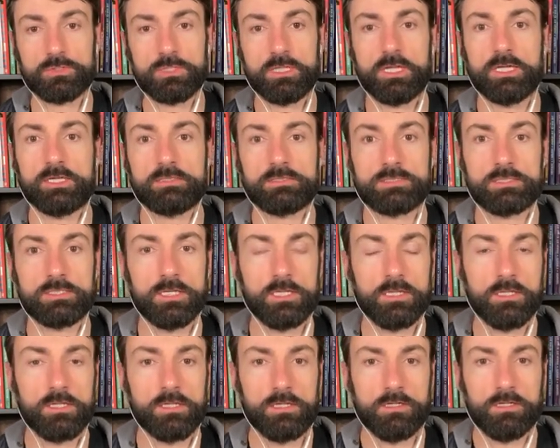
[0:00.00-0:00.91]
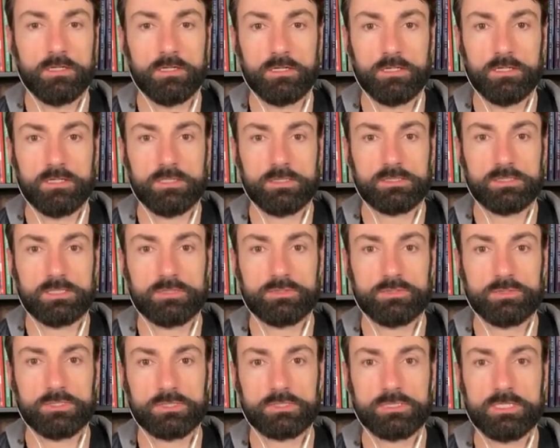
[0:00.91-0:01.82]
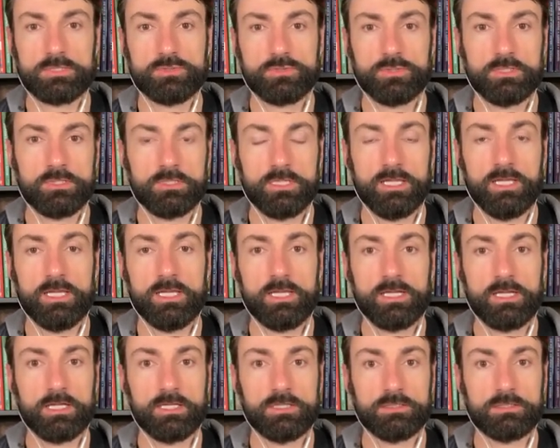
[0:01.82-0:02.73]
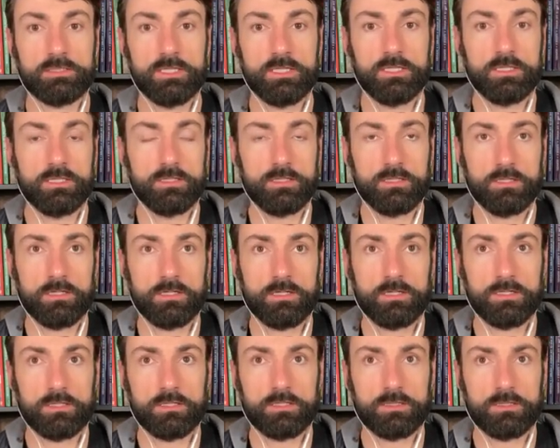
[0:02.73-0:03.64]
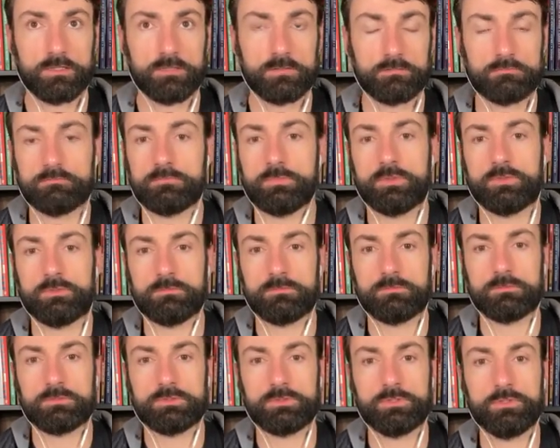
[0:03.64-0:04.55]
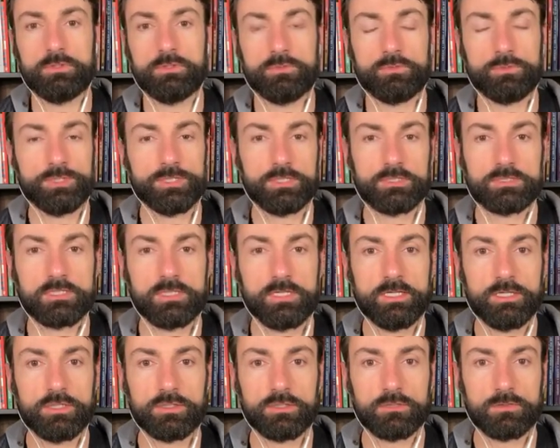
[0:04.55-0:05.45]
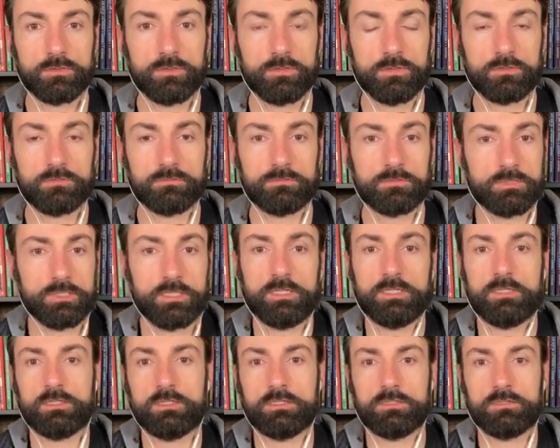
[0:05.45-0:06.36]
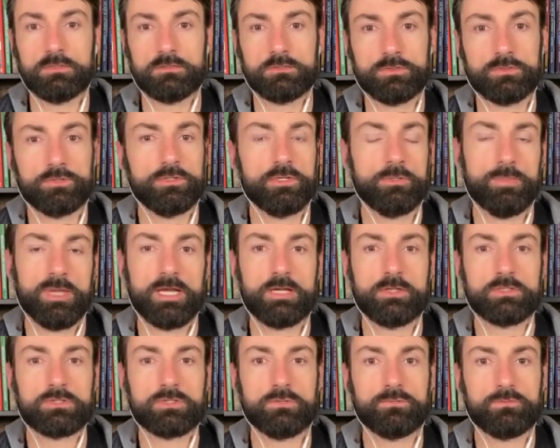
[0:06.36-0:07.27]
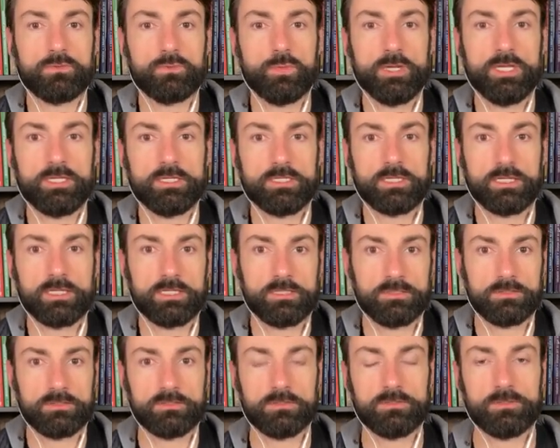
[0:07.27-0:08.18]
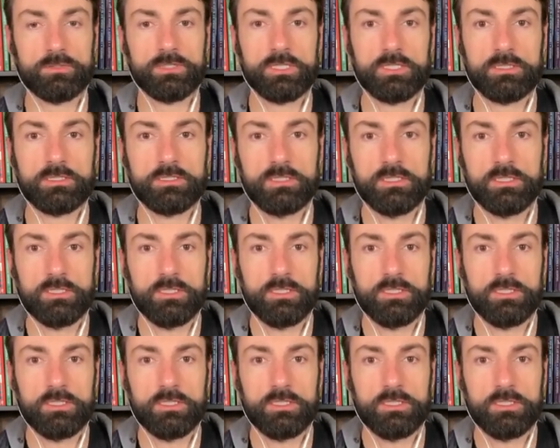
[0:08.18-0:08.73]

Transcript: glands, uh, et cetera, et cetera. And uh, two to three years later, they're 30 pounds overweight again, okay?